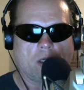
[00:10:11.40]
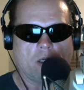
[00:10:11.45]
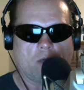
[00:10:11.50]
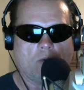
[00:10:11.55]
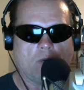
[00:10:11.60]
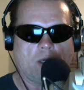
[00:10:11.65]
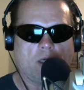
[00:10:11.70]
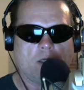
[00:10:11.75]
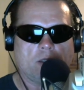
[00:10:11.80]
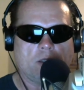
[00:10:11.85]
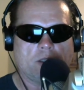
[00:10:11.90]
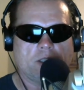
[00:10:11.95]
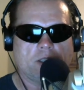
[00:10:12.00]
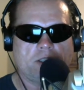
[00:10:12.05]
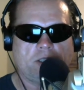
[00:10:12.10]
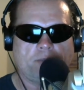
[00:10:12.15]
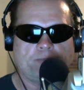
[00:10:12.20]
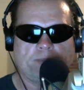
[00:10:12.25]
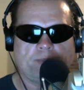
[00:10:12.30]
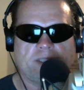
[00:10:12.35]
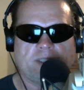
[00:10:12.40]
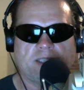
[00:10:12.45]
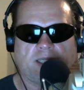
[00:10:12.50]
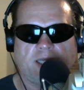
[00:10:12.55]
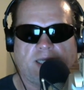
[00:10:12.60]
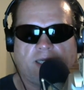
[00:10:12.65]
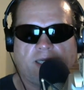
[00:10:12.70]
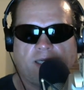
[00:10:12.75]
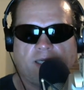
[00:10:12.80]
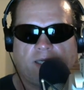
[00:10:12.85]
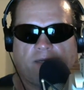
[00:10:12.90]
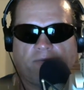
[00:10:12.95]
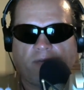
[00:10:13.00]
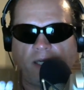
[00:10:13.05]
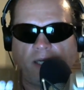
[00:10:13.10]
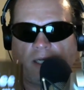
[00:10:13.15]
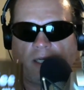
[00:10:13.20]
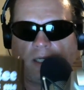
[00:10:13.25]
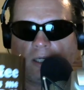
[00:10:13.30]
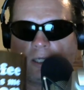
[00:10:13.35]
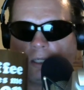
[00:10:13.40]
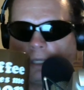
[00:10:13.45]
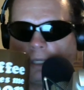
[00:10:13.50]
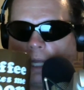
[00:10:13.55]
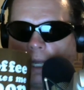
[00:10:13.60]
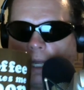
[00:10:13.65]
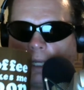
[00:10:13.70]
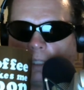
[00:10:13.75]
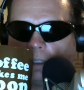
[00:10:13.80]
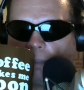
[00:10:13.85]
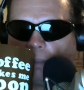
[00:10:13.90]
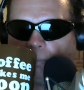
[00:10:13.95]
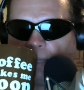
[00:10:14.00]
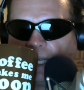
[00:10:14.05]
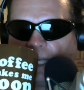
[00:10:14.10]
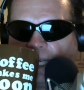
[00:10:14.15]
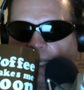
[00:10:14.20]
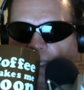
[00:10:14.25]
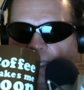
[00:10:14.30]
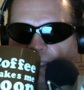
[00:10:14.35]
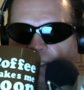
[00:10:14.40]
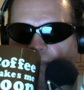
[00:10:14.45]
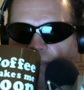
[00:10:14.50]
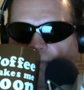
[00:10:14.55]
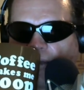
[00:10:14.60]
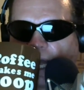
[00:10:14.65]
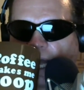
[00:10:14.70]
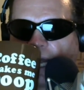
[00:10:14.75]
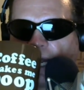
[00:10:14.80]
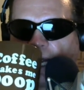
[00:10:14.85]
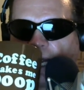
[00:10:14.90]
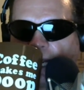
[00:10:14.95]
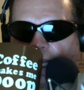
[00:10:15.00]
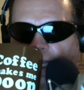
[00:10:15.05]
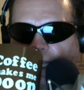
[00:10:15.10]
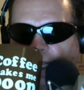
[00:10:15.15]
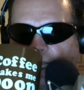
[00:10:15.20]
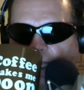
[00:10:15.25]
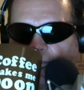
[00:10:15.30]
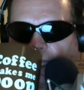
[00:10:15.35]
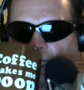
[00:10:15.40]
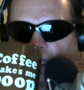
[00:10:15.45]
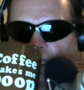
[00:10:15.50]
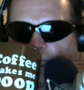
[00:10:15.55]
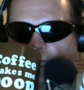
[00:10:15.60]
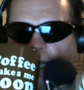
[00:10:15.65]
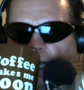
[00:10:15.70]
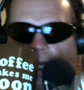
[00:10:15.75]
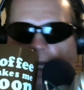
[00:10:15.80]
Well, the ship is leaving, the plane is flying,